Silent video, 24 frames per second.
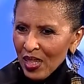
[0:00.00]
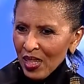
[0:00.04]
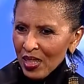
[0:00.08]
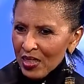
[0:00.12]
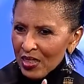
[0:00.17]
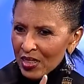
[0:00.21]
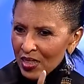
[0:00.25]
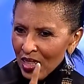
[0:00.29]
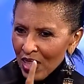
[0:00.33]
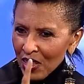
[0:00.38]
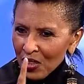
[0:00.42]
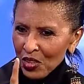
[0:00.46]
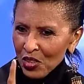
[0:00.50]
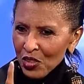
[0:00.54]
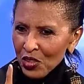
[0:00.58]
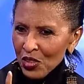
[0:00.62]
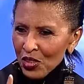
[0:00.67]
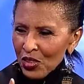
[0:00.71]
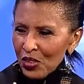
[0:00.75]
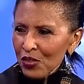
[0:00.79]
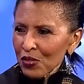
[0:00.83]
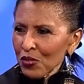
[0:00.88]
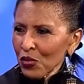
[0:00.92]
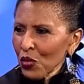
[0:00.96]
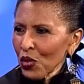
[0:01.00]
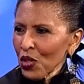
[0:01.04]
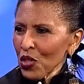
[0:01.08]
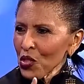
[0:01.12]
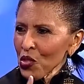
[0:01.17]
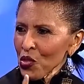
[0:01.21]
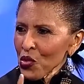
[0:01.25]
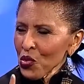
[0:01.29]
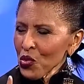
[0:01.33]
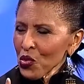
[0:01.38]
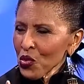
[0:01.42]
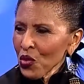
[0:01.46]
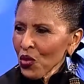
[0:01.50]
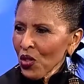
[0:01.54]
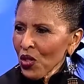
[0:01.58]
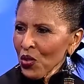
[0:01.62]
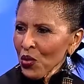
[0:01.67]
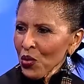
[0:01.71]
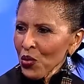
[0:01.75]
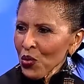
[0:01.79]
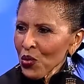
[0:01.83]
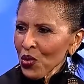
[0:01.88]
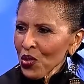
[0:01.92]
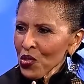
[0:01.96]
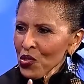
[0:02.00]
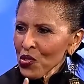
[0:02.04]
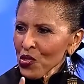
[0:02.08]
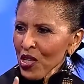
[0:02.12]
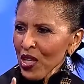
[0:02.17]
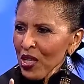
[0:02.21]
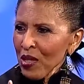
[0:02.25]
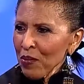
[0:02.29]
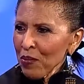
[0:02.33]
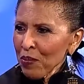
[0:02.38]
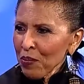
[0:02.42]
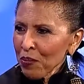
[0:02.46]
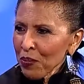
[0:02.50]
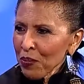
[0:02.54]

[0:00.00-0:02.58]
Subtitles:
younger voice who's gone through the same